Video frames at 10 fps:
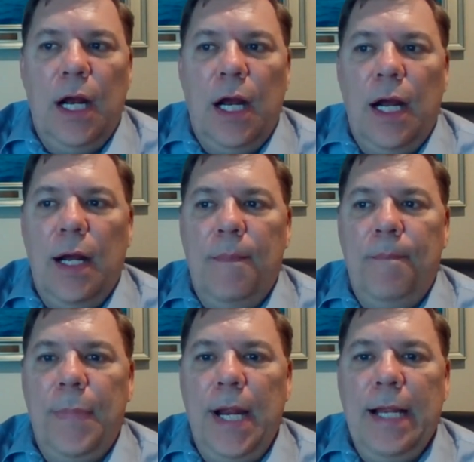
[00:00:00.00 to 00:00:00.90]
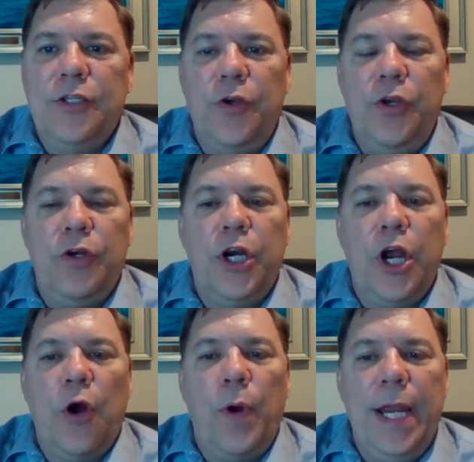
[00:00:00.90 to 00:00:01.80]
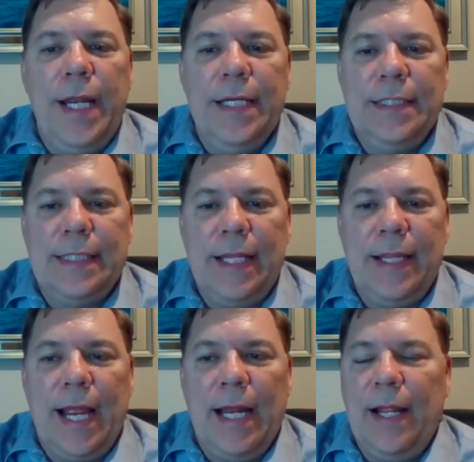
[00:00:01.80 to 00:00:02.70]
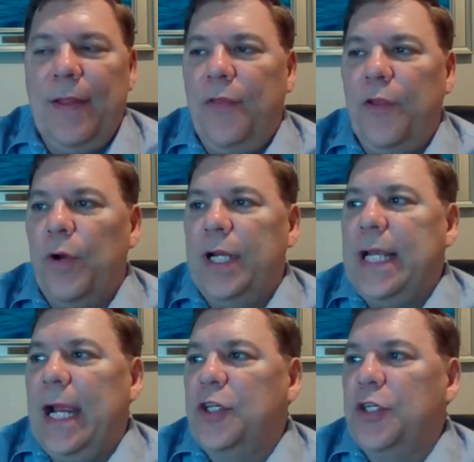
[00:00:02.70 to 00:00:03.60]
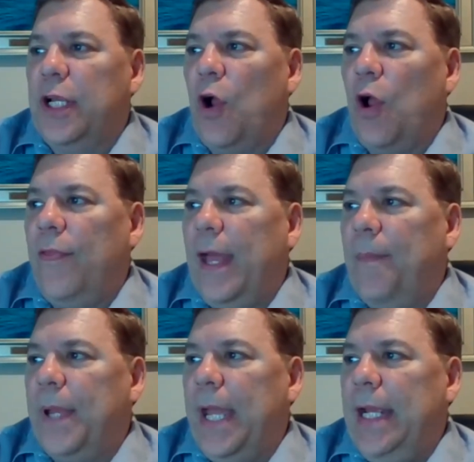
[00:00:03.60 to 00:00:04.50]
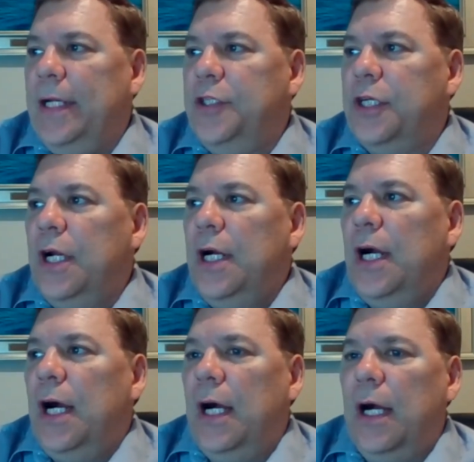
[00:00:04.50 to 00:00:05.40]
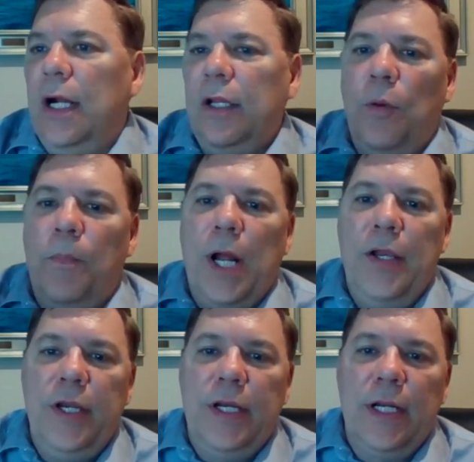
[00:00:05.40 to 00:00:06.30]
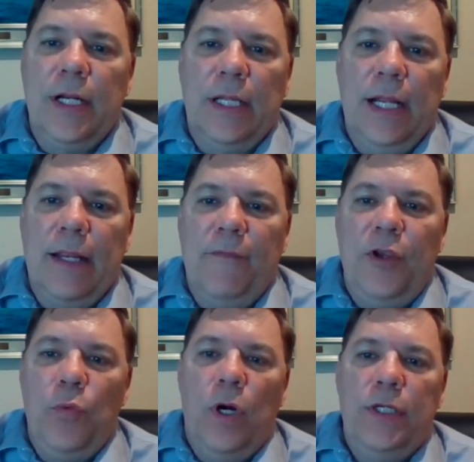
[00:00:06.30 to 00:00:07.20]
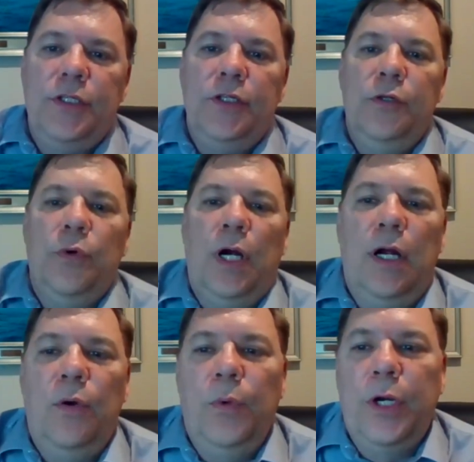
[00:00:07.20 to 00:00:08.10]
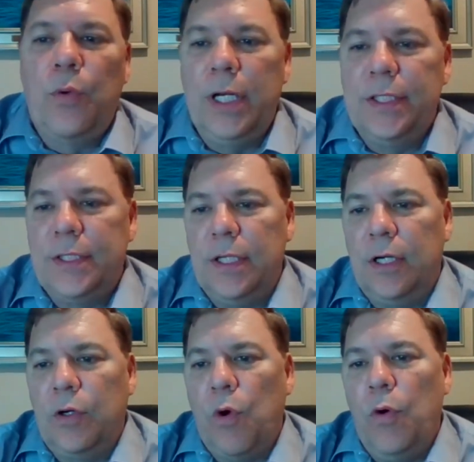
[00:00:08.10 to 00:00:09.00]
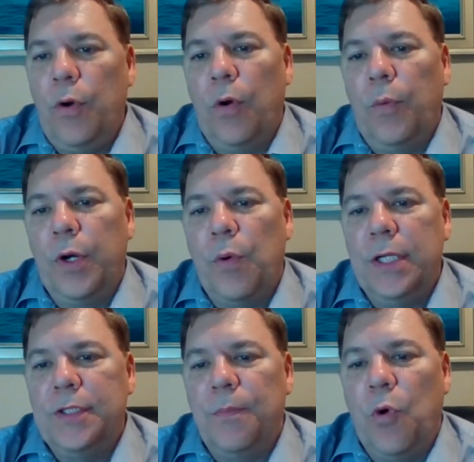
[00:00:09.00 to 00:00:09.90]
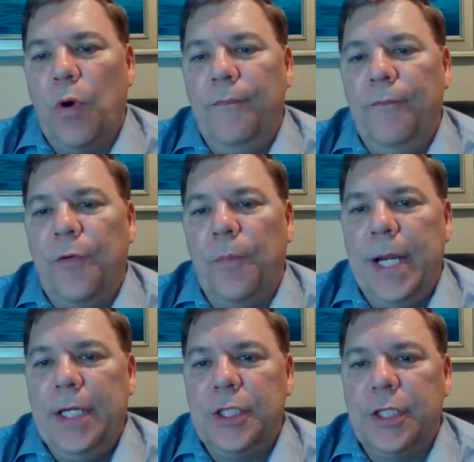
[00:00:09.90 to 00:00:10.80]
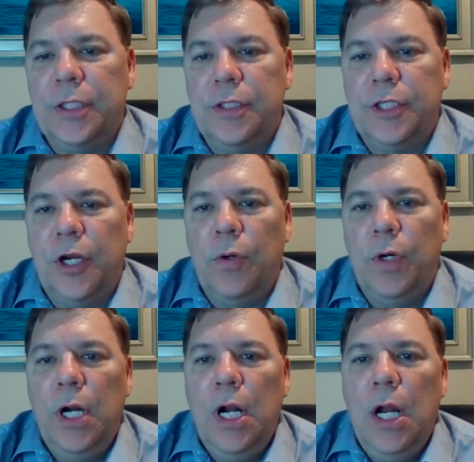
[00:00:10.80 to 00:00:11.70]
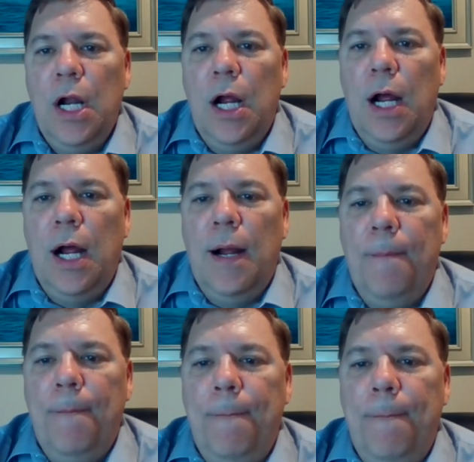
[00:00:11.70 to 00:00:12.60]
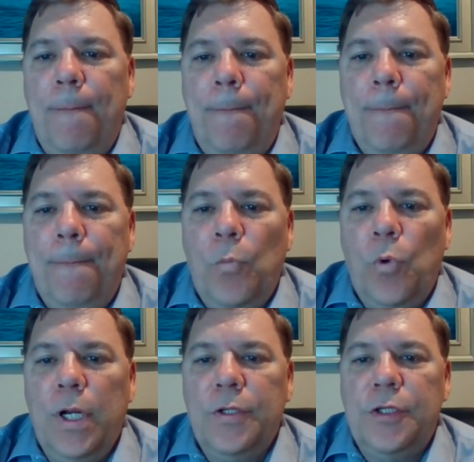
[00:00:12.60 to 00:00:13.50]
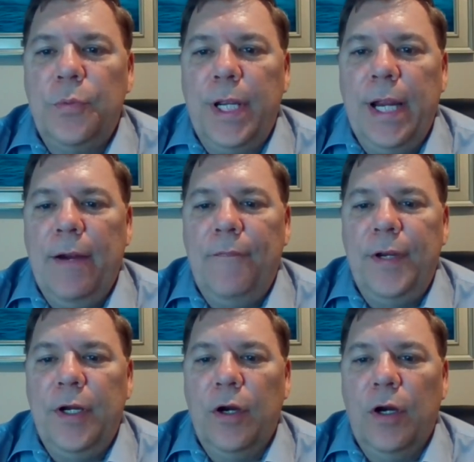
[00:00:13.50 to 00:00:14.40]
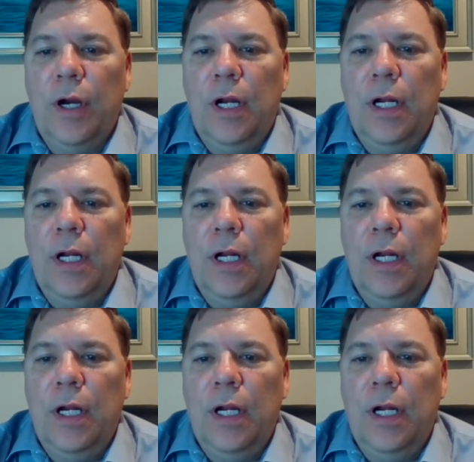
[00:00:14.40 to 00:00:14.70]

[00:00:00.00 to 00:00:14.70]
Um, and so you can go in and see that. And then there is actually on that page uh, a little button you can click if you want to uh, request a quote or request more information. So, um, what else do we have here?